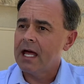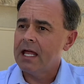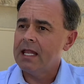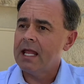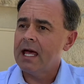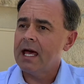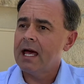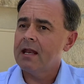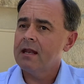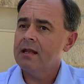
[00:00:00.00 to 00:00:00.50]
And
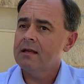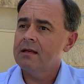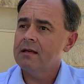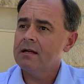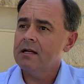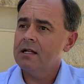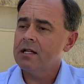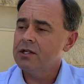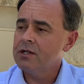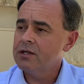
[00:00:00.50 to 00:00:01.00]
that
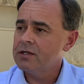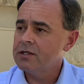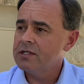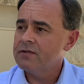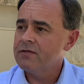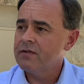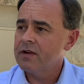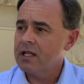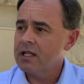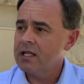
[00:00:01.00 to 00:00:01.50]
includes
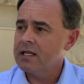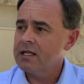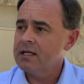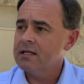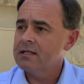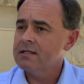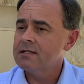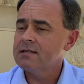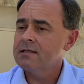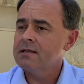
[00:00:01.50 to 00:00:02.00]

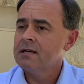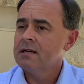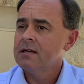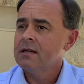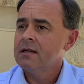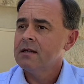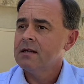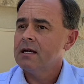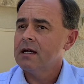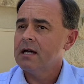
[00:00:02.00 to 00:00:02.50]
felonies
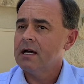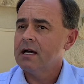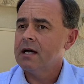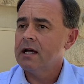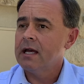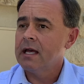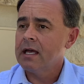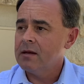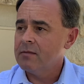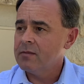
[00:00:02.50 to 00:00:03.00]

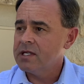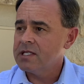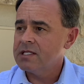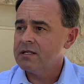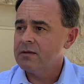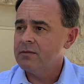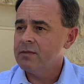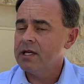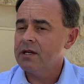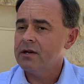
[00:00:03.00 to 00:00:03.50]
and
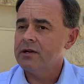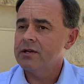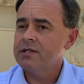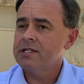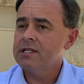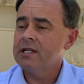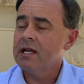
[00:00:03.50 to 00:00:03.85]
misdemeanors.